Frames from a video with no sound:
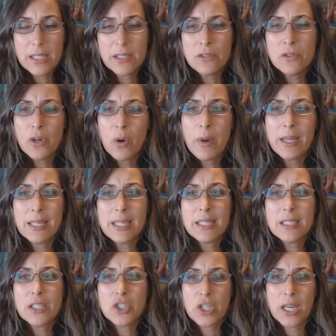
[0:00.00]
know I need
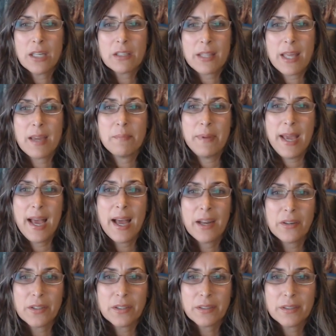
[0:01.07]
to change that
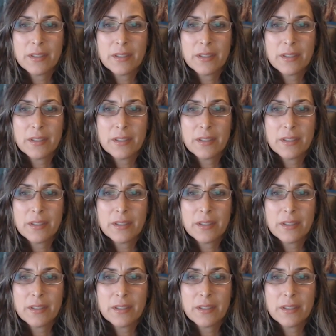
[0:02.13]
pattern